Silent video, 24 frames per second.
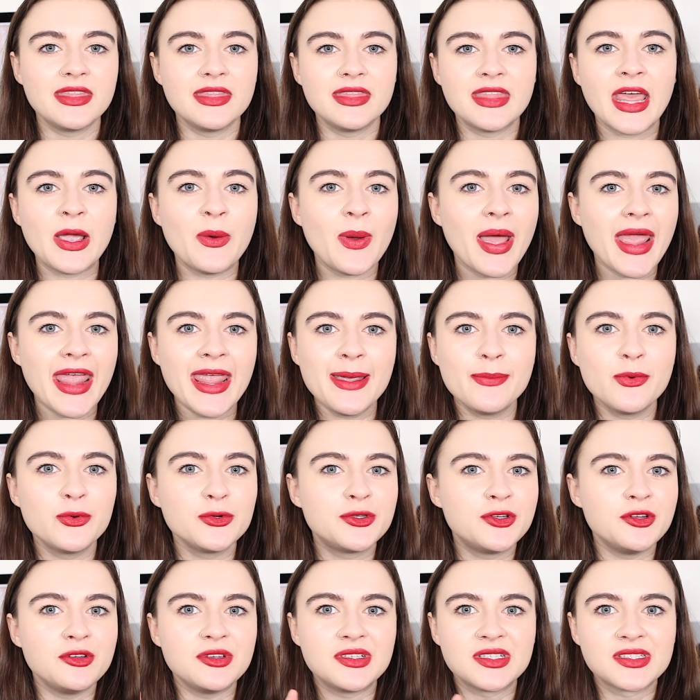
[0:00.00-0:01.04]
They were able
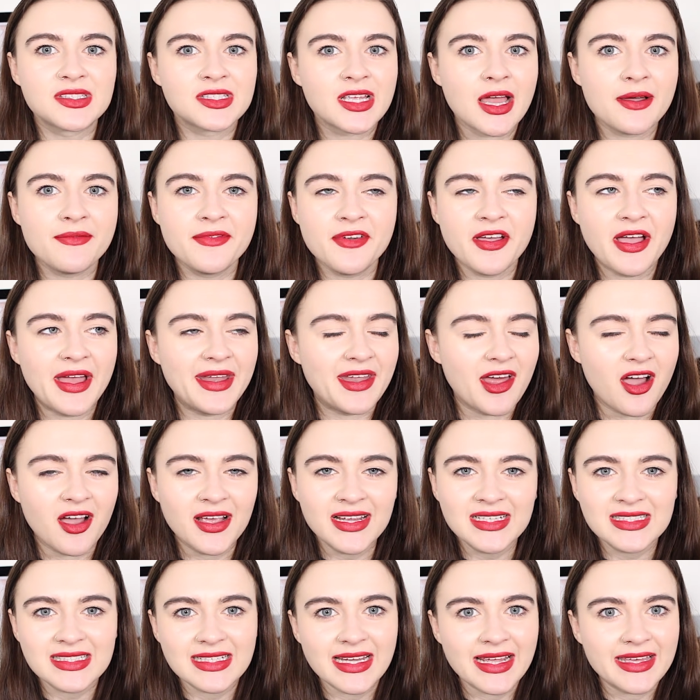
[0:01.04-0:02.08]
to discover and
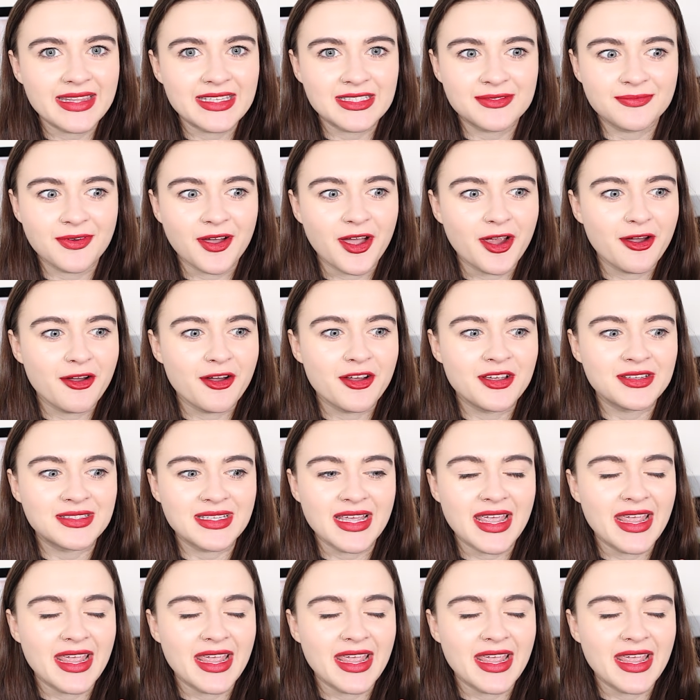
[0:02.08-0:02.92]
isolate this virus